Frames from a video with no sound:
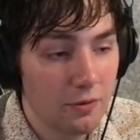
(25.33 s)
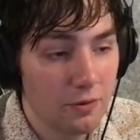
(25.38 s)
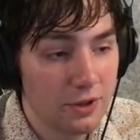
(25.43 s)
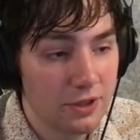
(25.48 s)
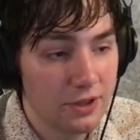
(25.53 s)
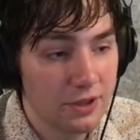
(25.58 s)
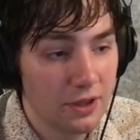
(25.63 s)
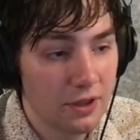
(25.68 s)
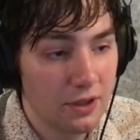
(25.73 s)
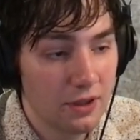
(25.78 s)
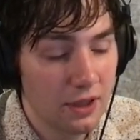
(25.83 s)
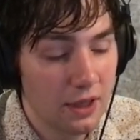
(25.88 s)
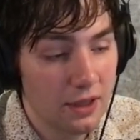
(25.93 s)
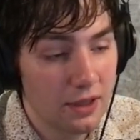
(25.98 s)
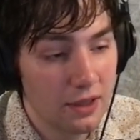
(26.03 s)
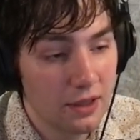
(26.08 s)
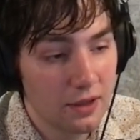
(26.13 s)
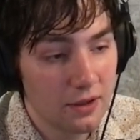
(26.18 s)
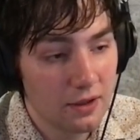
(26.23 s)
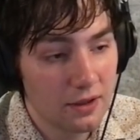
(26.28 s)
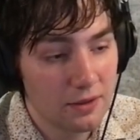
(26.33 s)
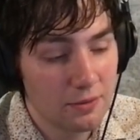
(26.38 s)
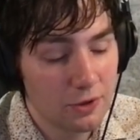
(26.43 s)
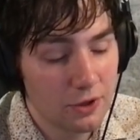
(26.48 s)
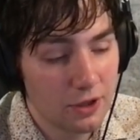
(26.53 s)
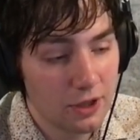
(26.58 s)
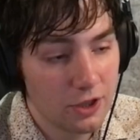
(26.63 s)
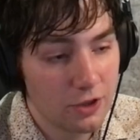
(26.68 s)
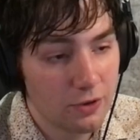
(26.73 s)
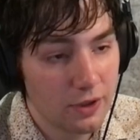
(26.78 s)
which is a good idea because I'm
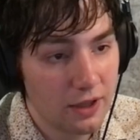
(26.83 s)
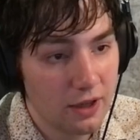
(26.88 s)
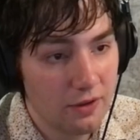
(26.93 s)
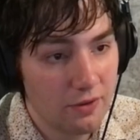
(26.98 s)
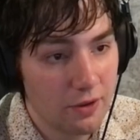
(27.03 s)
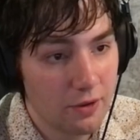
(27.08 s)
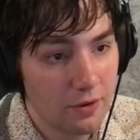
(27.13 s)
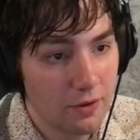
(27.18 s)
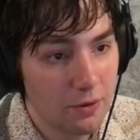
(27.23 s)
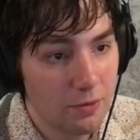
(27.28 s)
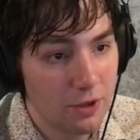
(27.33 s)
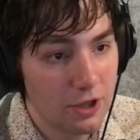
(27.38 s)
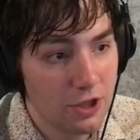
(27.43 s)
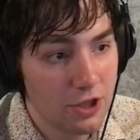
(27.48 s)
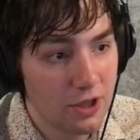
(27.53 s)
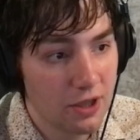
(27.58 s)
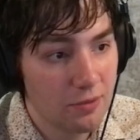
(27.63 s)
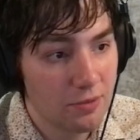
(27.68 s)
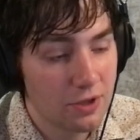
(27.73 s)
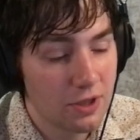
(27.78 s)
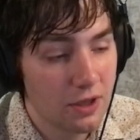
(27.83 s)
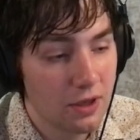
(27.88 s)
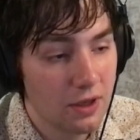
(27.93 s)
trying to trade off the bishops.